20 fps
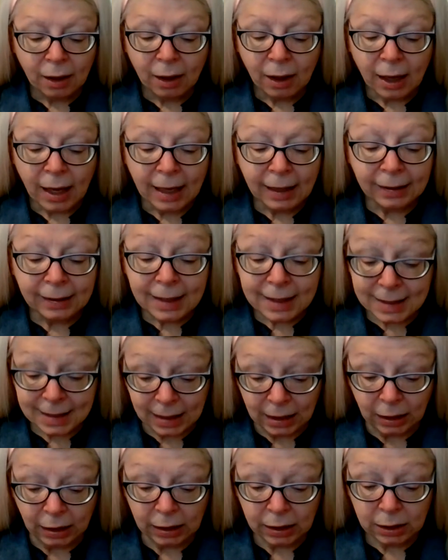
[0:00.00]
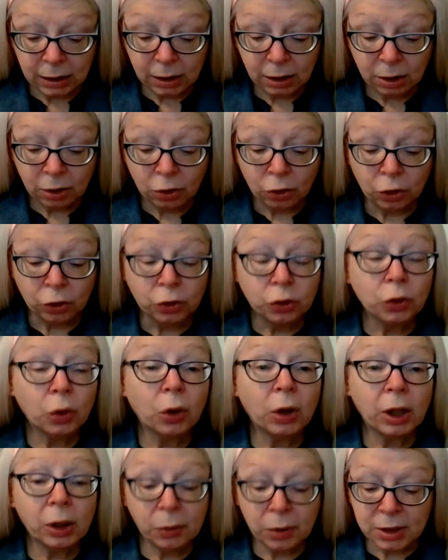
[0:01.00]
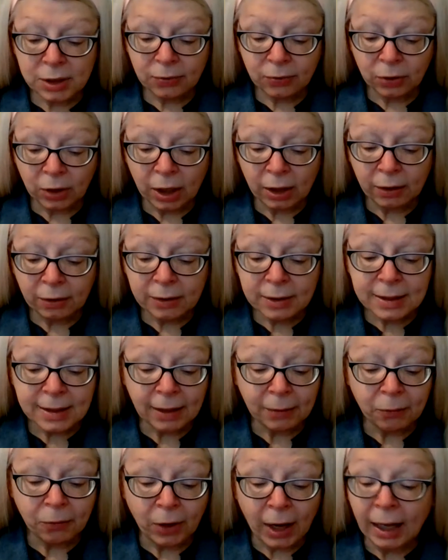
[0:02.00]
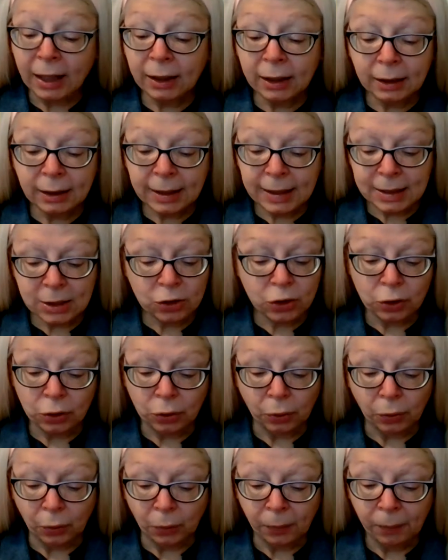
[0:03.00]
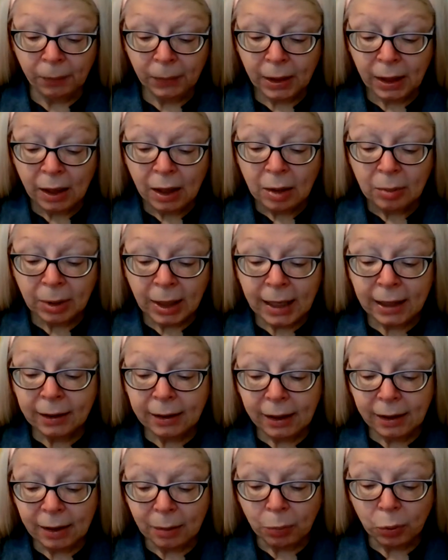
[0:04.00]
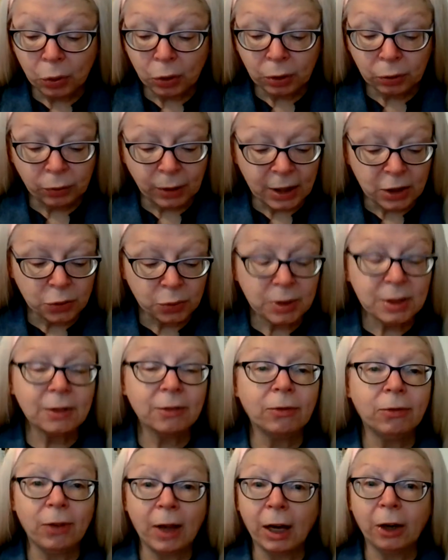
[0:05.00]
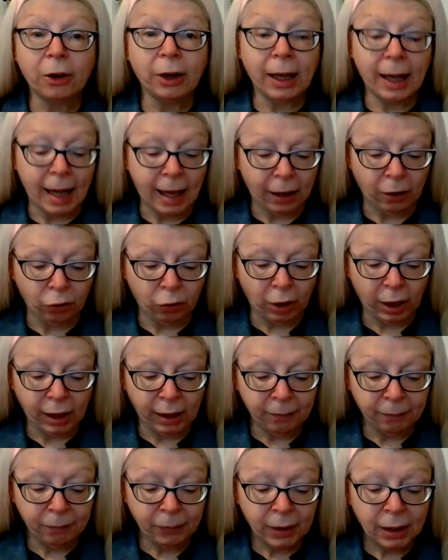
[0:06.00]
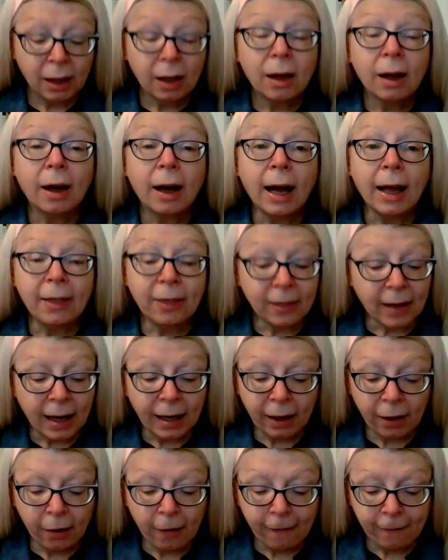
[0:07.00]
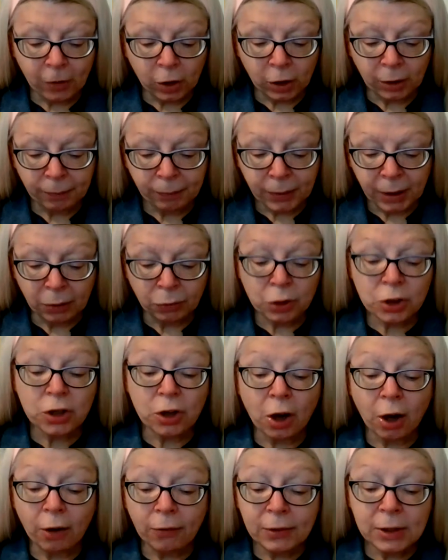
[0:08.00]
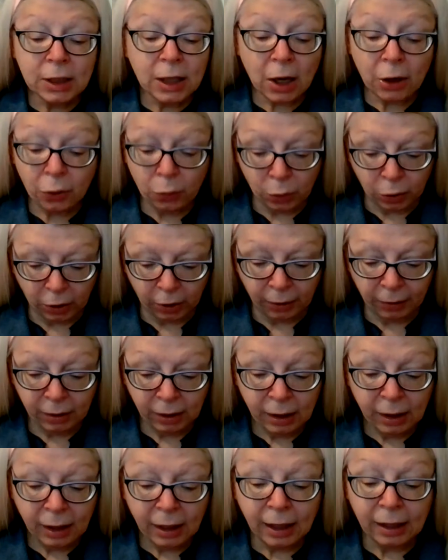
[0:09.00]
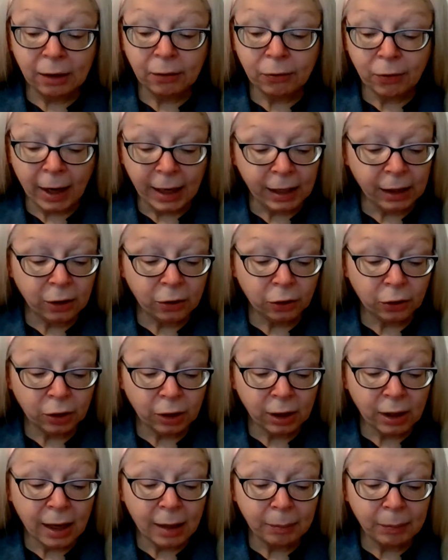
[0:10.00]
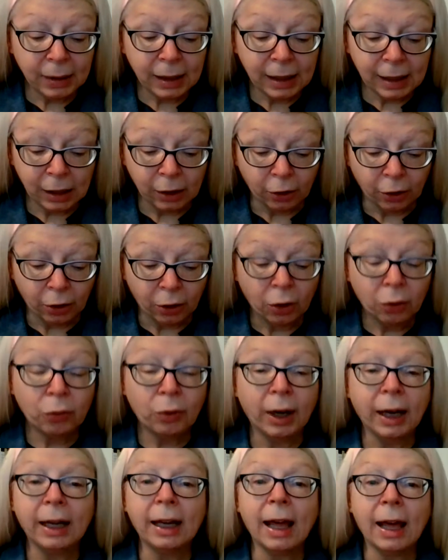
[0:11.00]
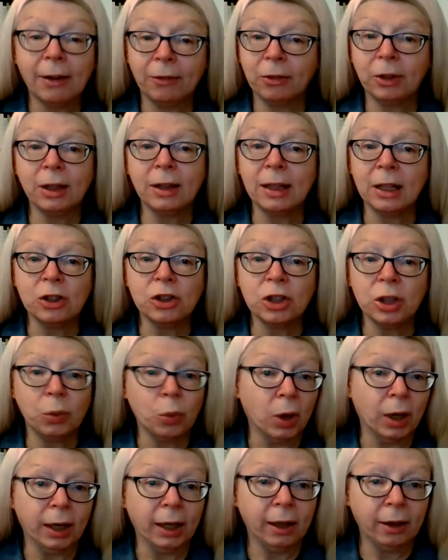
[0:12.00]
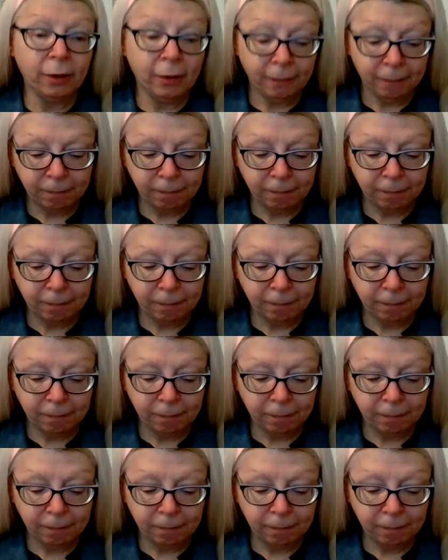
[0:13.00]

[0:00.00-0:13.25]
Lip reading: I listened. Her door was flung violently to. Plainly, the poor wretch was very angry. I thought it over and resolved to go to her and, inviting her to come here, write everything she wanted.